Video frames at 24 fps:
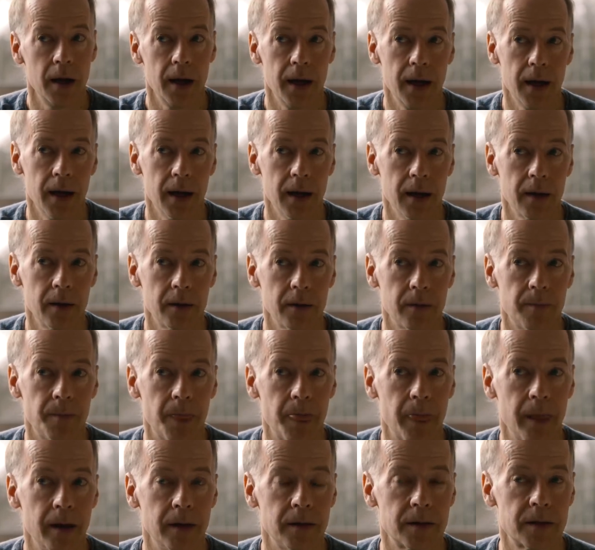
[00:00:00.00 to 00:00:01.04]
and
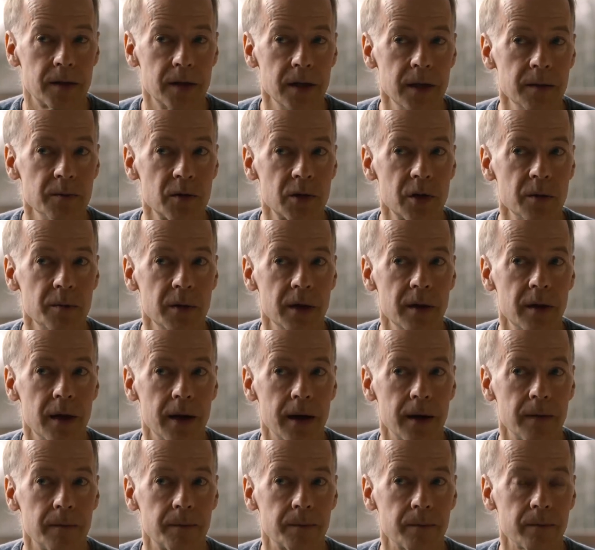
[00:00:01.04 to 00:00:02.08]
it seems to me
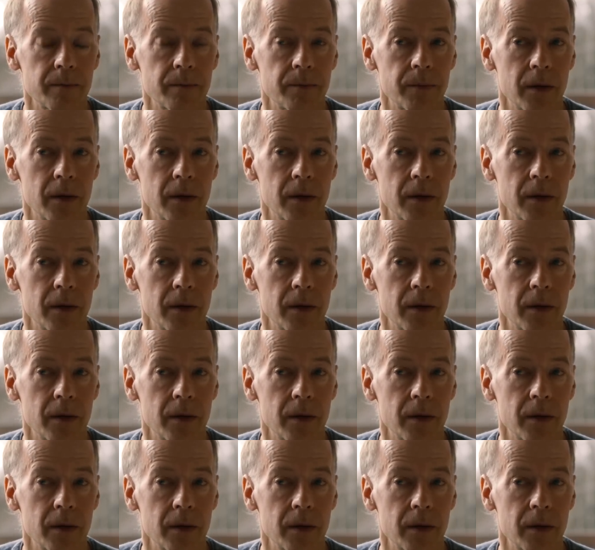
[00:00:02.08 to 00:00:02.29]
that